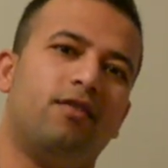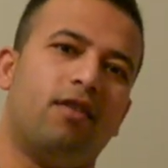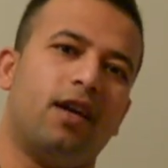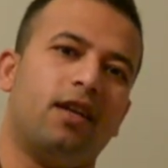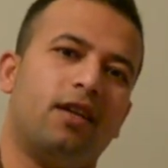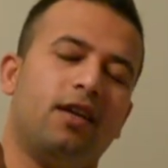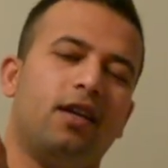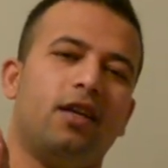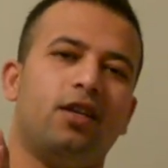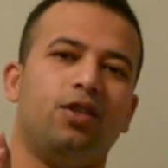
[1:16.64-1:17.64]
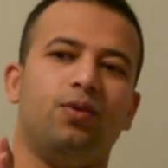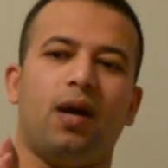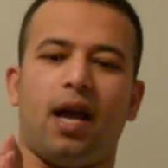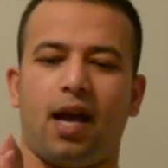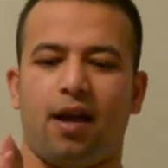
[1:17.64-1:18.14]
right? You
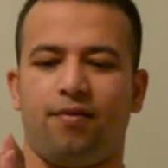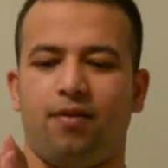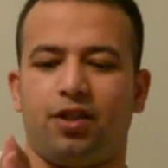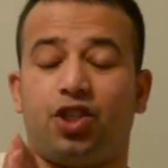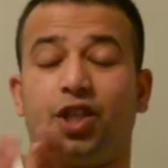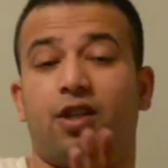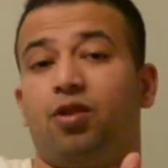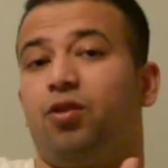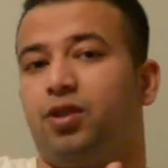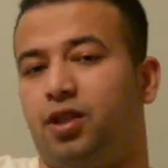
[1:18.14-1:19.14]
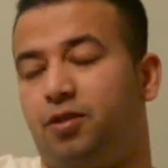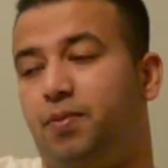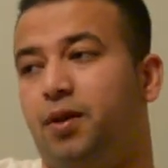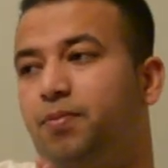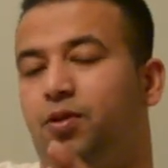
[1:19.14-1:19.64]
have shareholders,
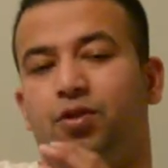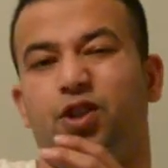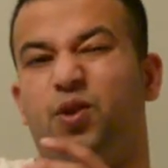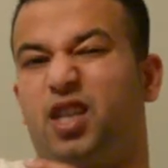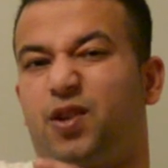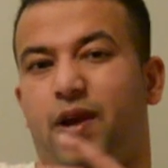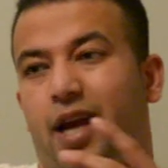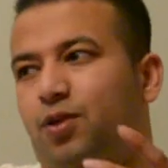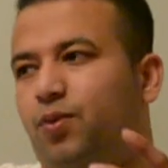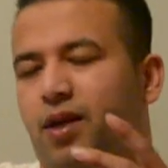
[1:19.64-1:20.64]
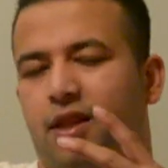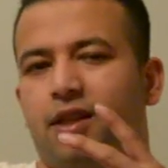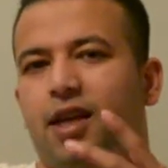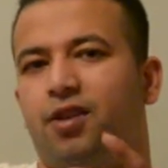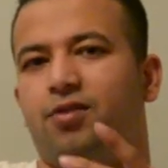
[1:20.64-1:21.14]
people you interact
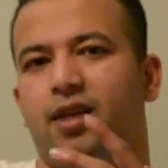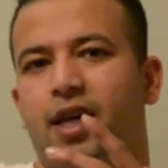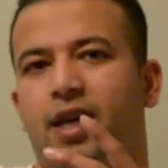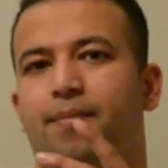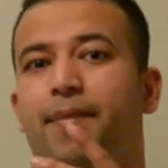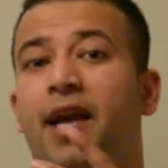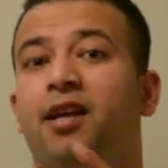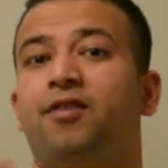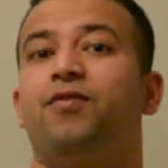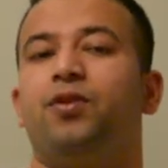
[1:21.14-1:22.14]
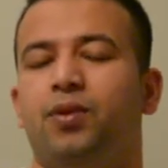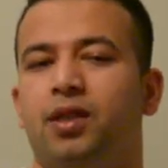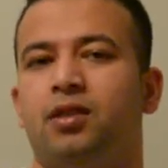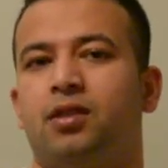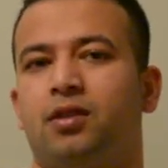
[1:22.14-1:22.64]
with day to day, may
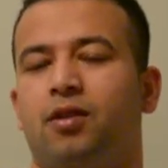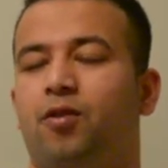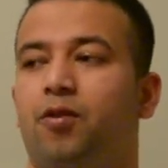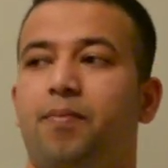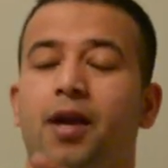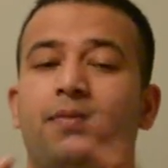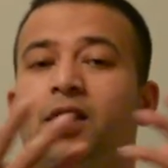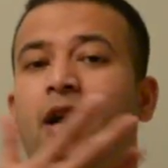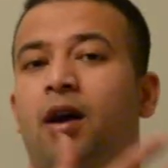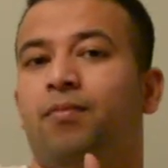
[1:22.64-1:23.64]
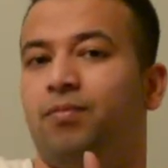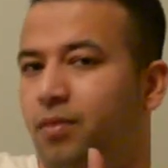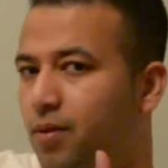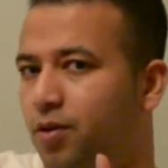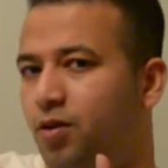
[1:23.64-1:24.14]
influence or may become
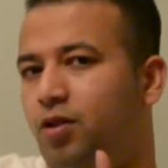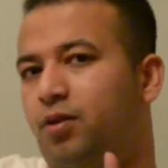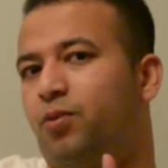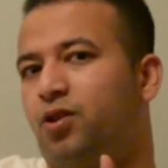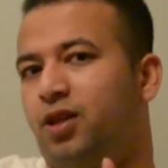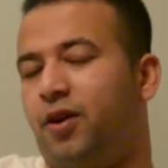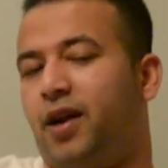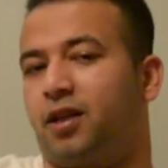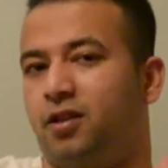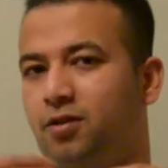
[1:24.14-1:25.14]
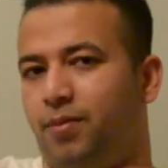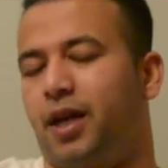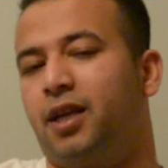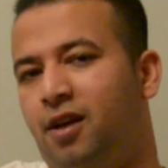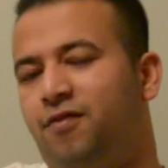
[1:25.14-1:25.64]
on the board of directors
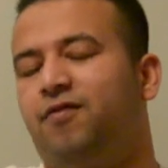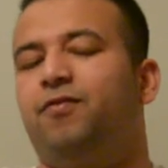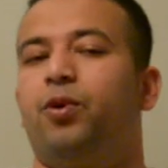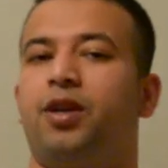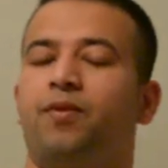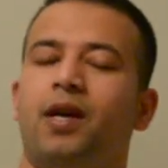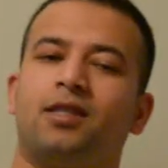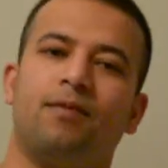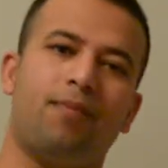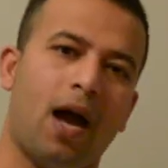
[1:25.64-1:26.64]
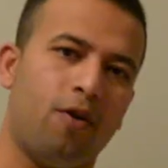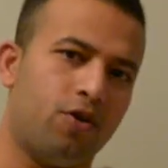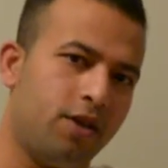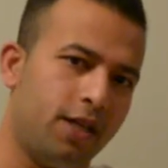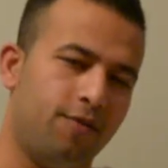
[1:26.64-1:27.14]
by enough voting rights and
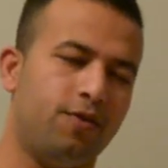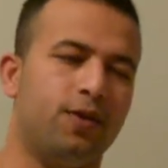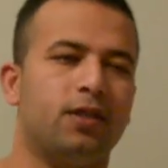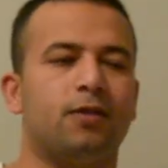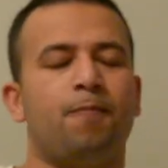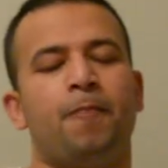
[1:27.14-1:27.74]
power and influence.